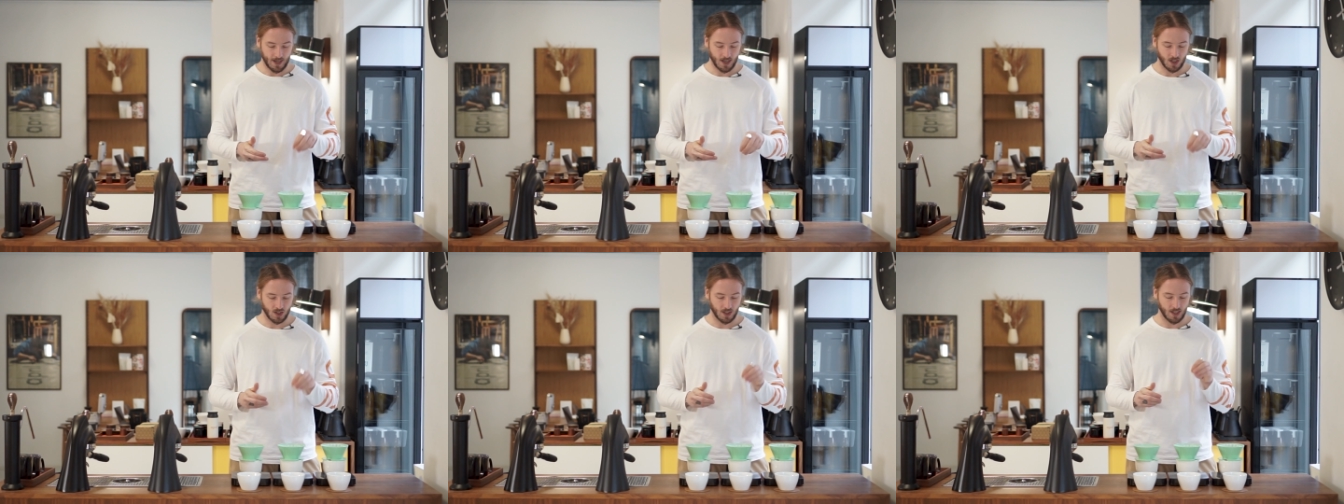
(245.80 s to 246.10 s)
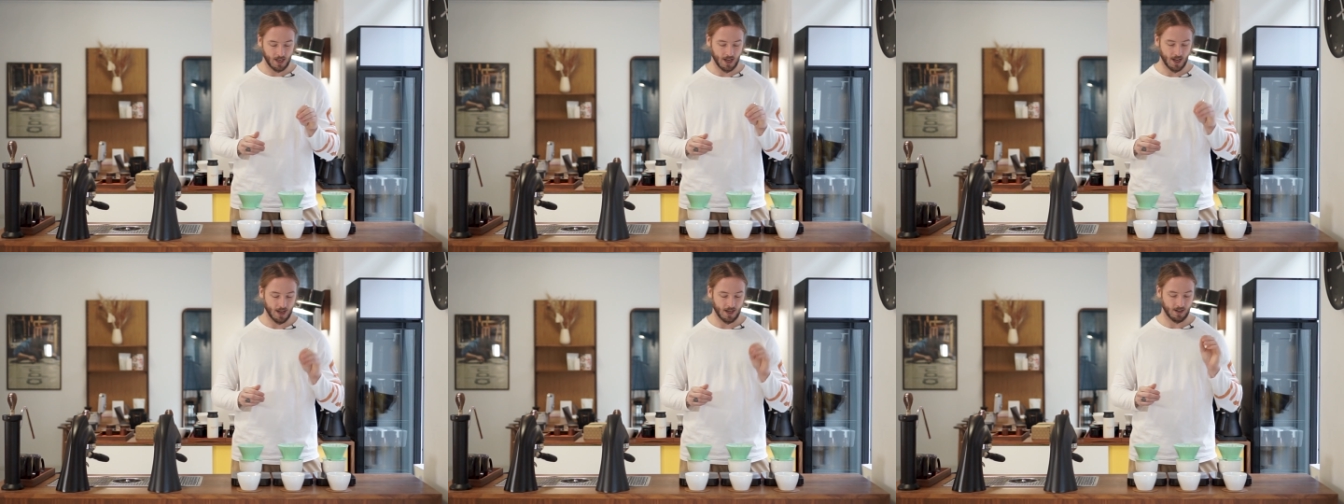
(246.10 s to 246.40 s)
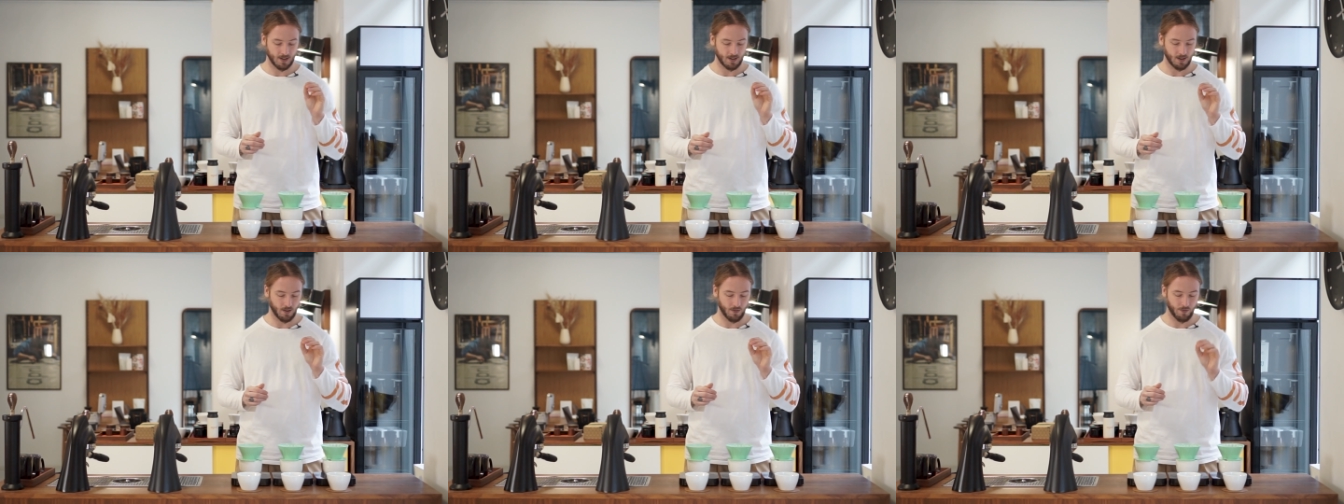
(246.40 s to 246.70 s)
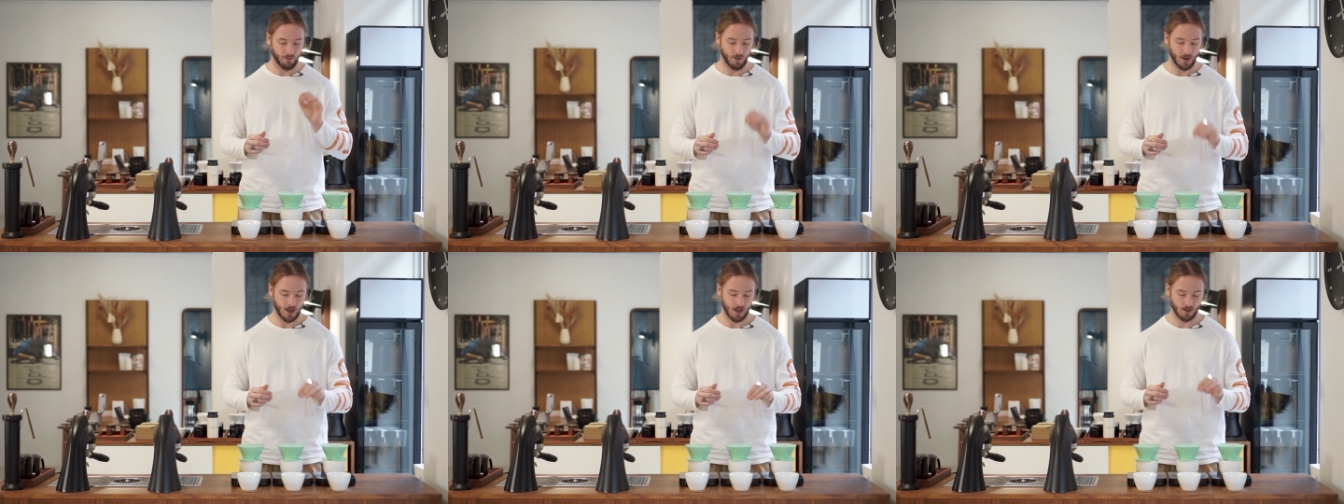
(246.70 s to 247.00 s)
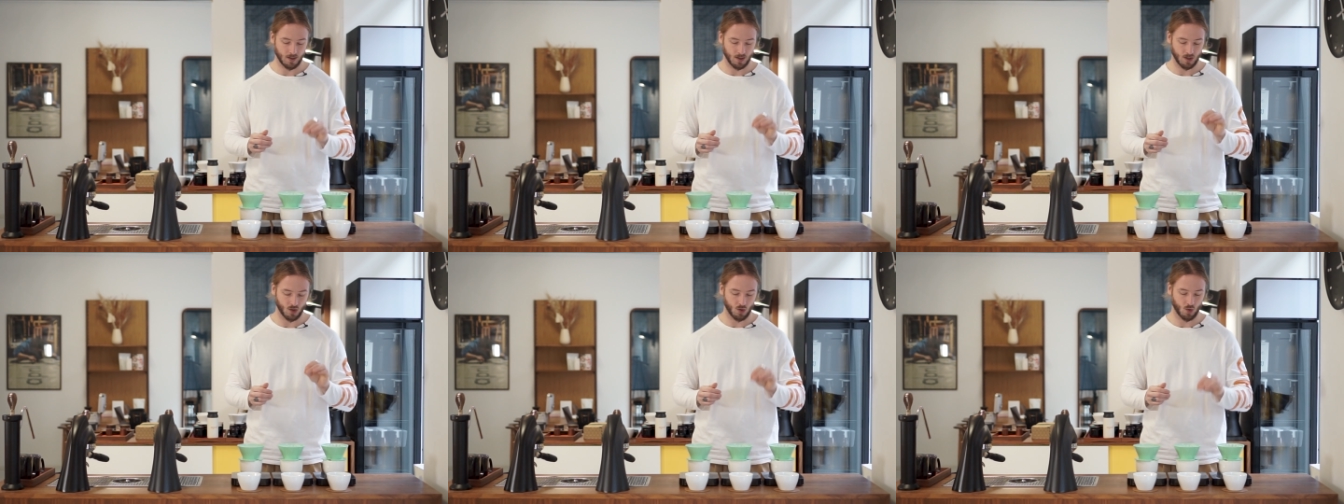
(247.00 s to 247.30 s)
actually had the
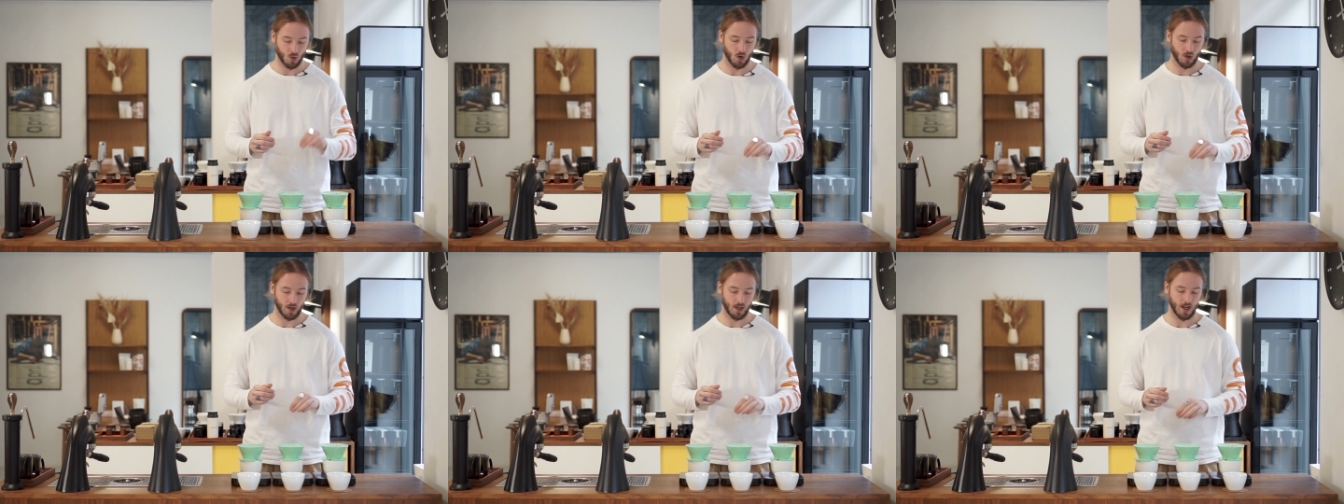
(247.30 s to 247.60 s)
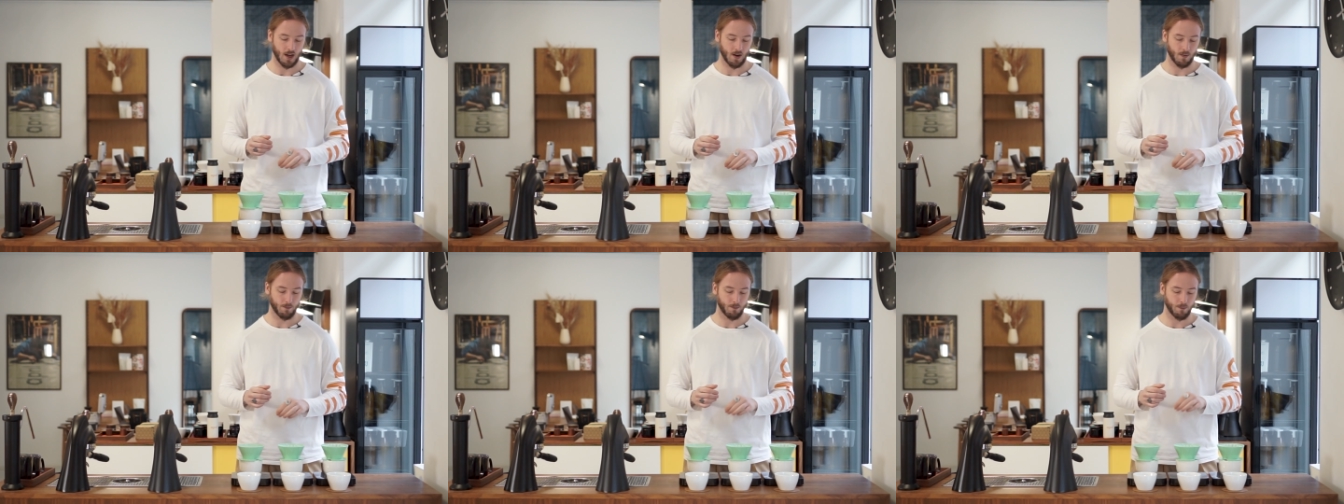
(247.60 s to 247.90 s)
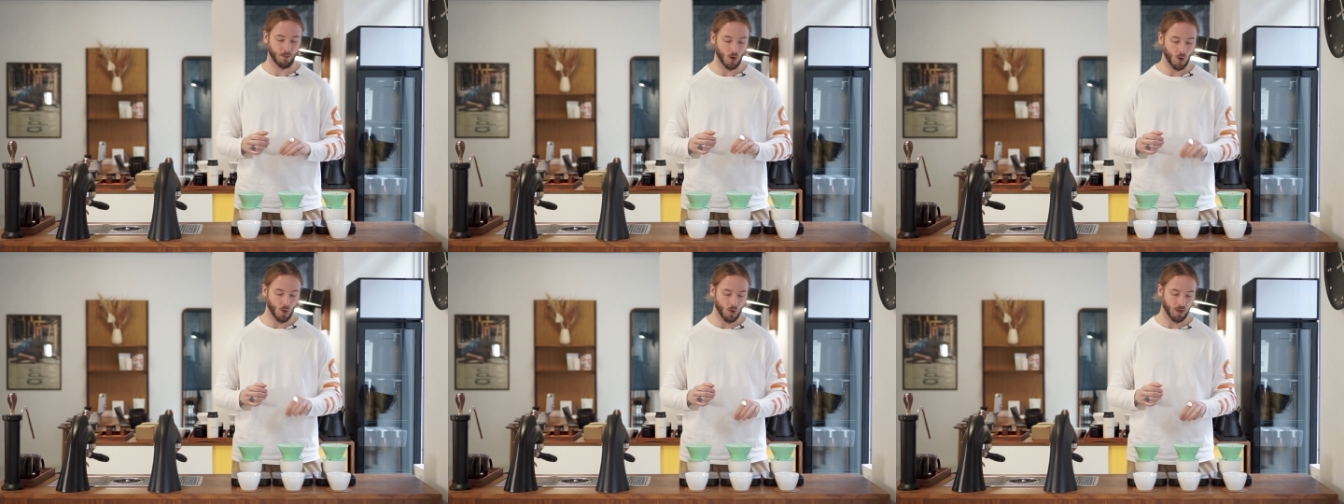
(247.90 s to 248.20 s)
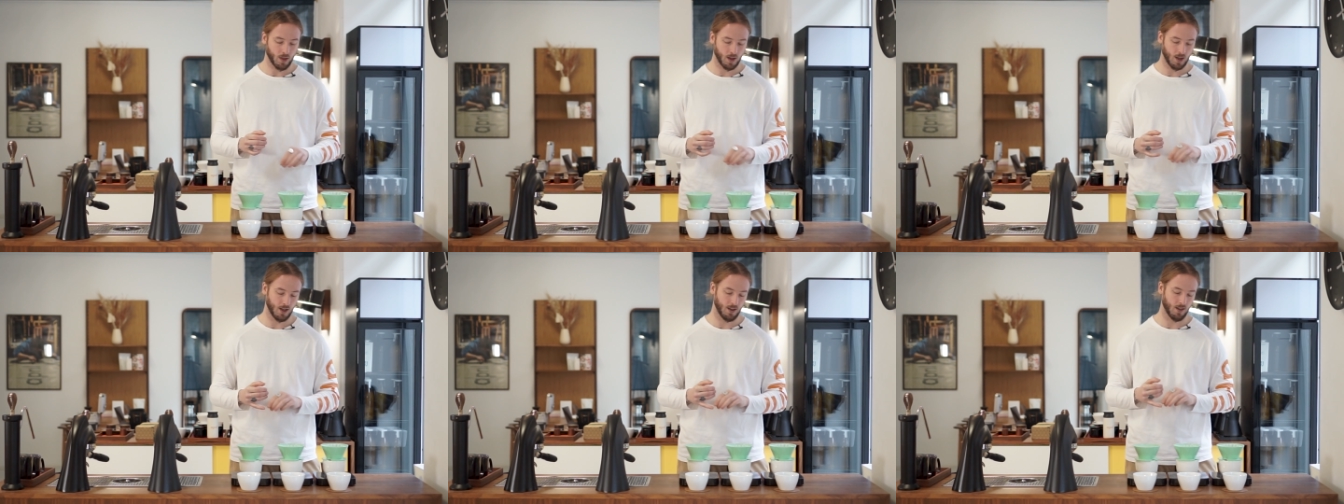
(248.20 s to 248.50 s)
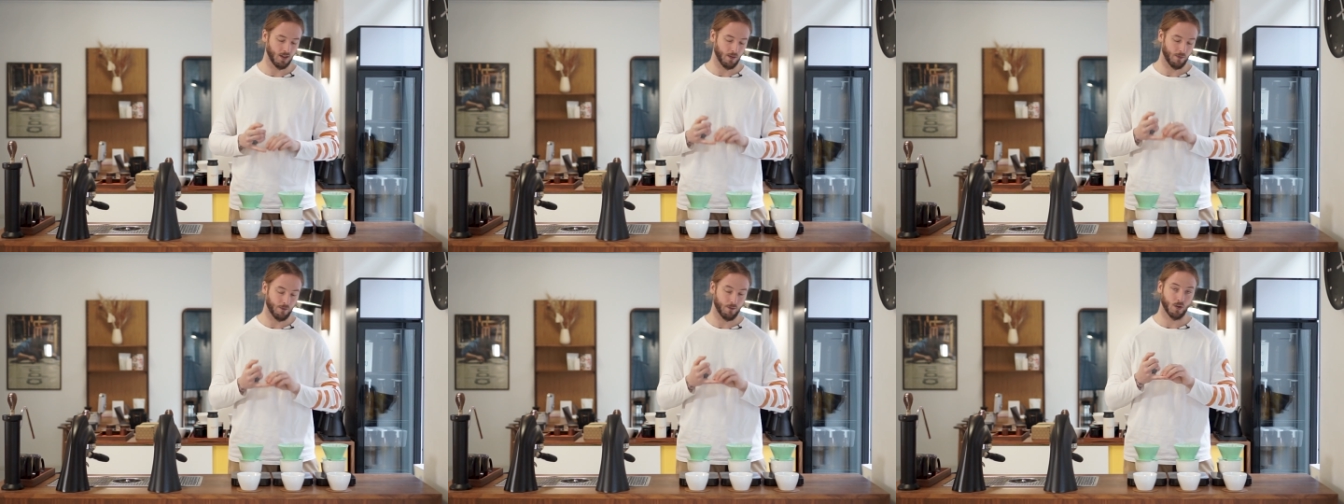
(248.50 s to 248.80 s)
fastest drawdown both
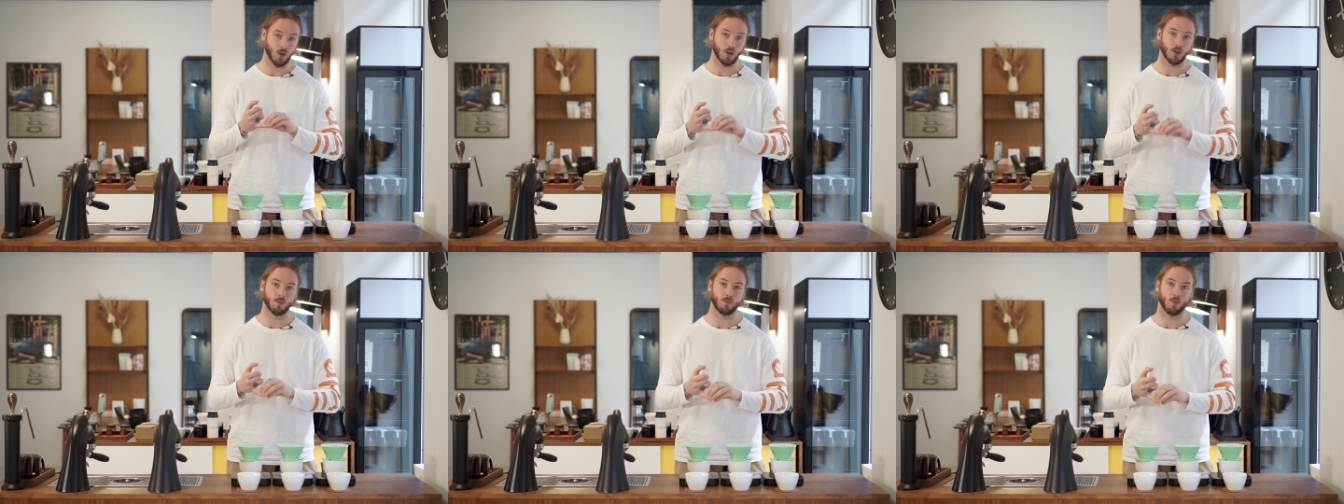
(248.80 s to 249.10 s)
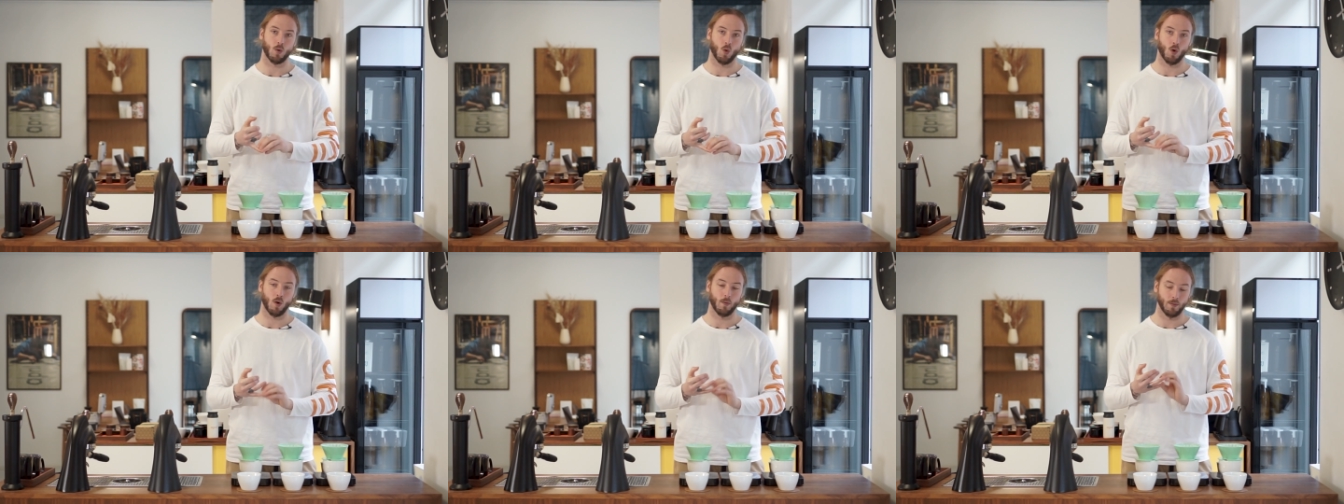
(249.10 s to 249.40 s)
in the first pour,